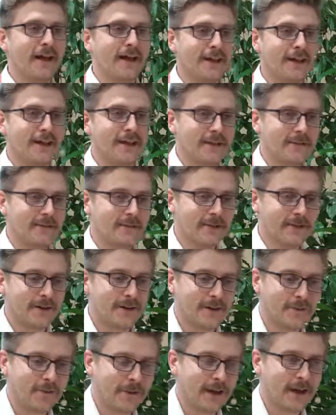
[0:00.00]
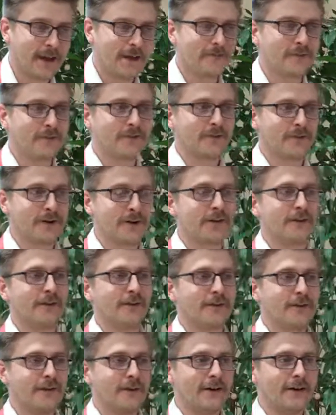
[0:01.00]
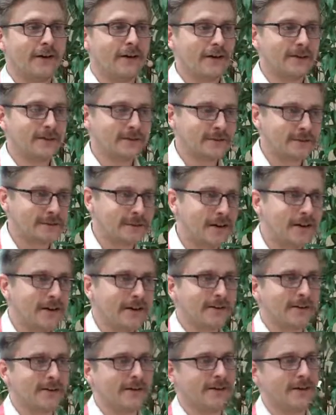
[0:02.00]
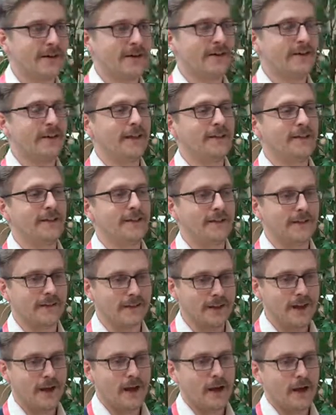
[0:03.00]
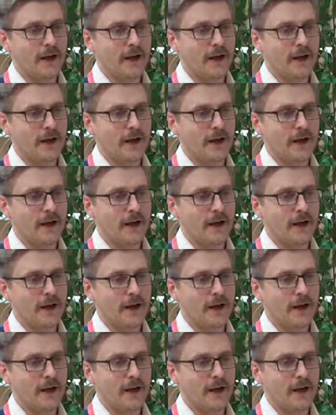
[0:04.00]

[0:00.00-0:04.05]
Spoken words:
here we have stricter laws that